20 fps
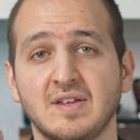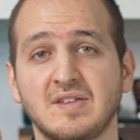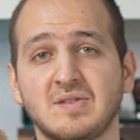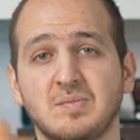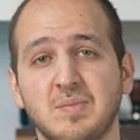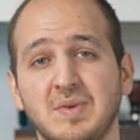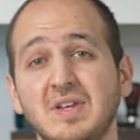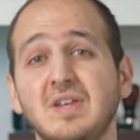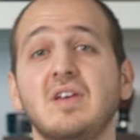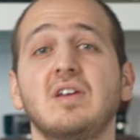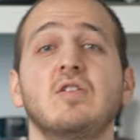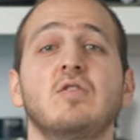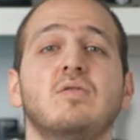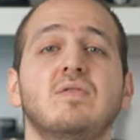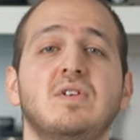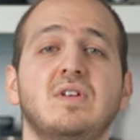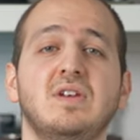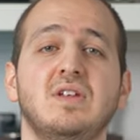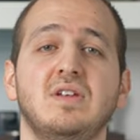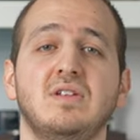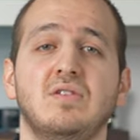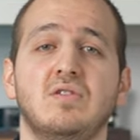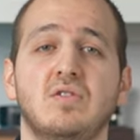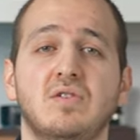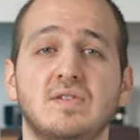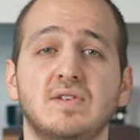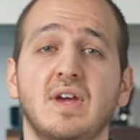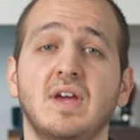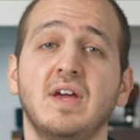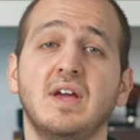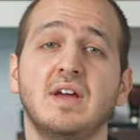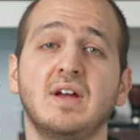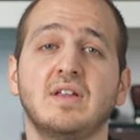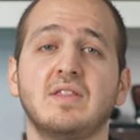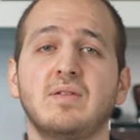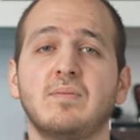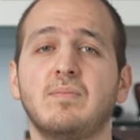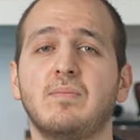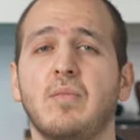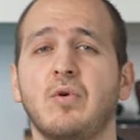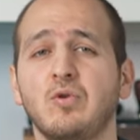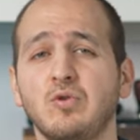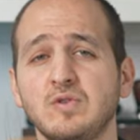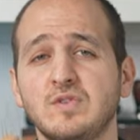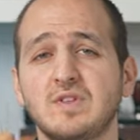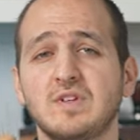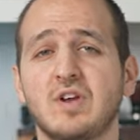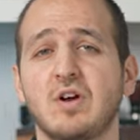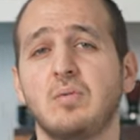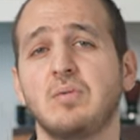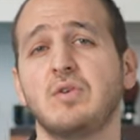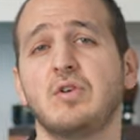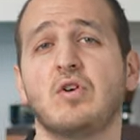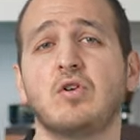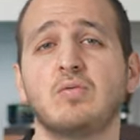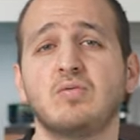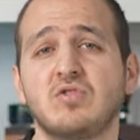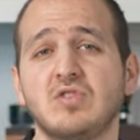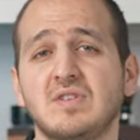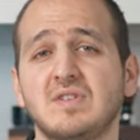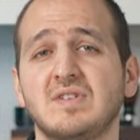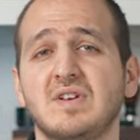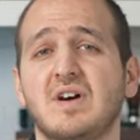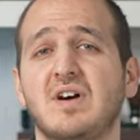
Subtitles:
Speaking of the needles, the most common options